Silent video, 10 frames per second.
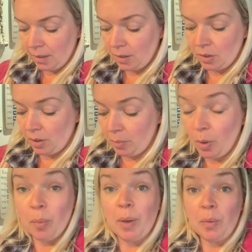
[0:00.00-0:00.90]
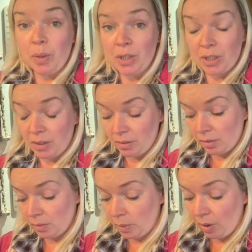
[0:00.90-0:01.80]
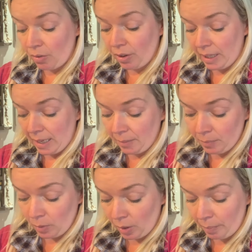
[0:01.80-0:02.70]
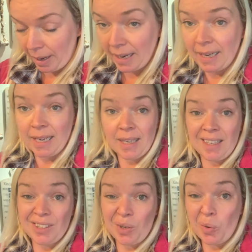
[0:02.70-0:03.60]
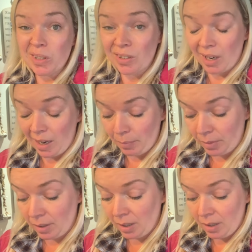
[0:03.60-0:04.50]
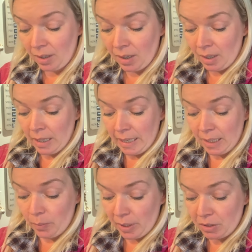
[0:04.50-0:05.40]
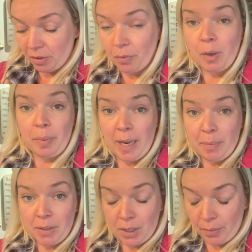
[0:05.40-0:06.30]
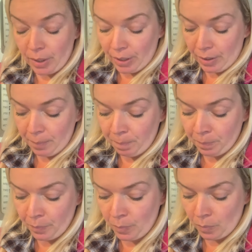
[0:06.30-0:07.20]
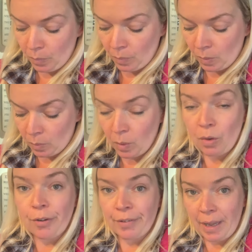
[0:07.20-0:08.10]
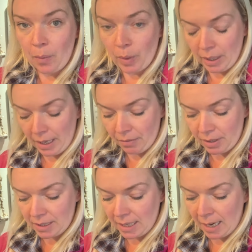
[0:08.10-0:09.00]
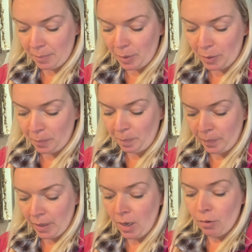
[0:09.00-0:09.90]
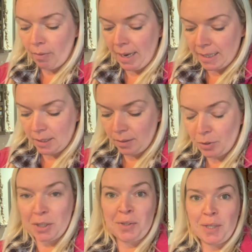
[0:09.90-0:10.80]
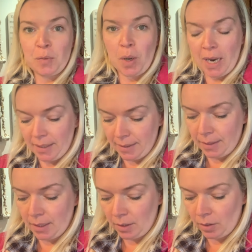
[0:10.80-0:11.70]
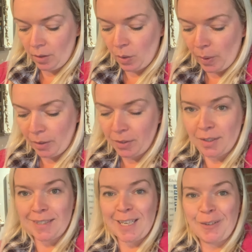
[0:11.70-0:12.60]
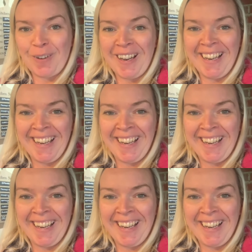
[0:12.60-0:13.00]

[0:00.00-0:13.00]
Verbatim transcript: So at the moment, we're just, we're not going there. We're not buying it. I don't know what's going to happen in the winter if we'll be able to or not. We'll cover that one nearer the time though. Right, try and do this one-handed quite unsuccessfully.